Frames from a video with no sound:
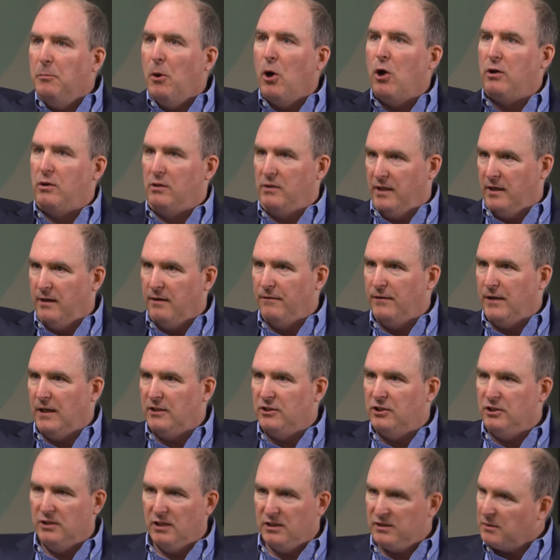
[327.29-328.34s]
model
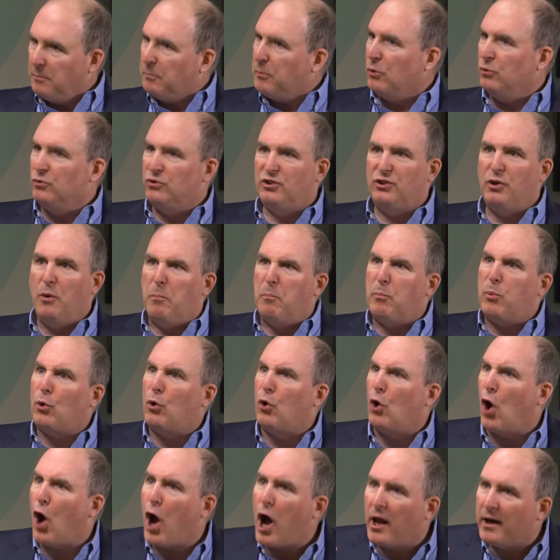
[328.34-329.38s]
innovation as opposed to
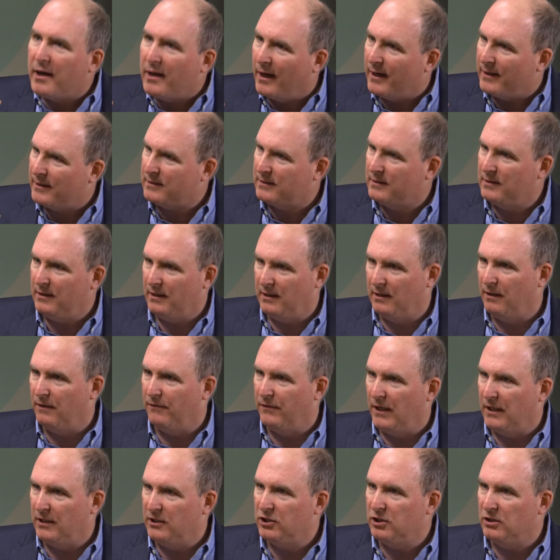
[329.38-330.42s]
product
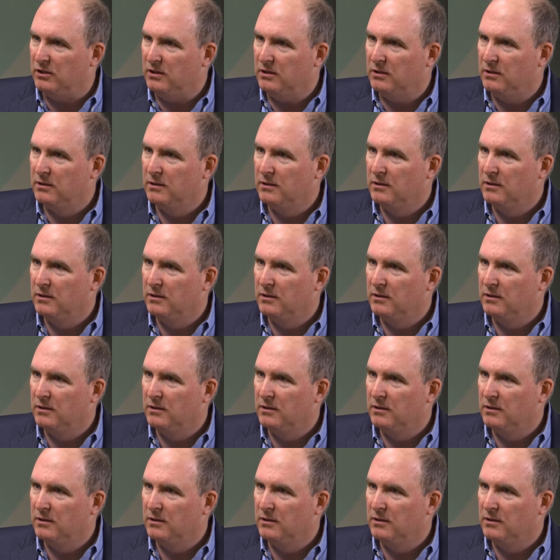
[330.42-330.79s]
innovation,